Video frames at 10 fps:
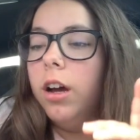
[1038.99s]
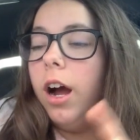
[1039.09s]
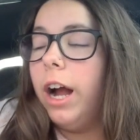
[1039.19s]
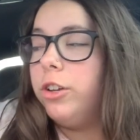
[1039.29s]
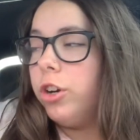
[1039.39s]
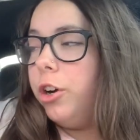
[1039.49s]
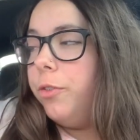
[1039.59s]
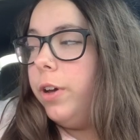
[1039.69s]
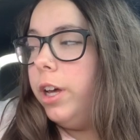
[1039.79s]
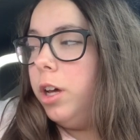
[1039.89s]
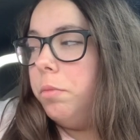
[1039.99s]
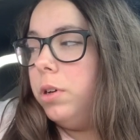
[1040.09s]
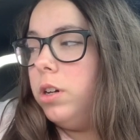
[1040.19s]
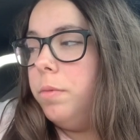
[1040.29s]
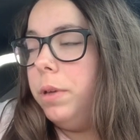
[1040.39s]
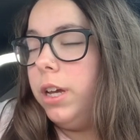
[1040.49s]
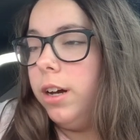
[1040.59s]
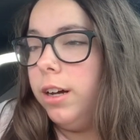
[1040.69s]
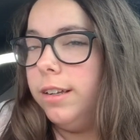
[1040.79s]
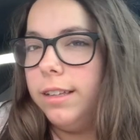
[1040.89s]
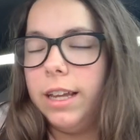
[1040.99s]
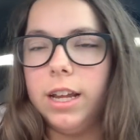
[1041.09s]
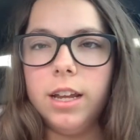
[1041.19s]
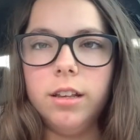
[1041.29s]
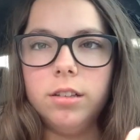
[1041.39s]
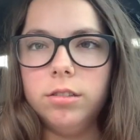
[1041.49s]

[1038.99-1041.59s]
I drove him because he's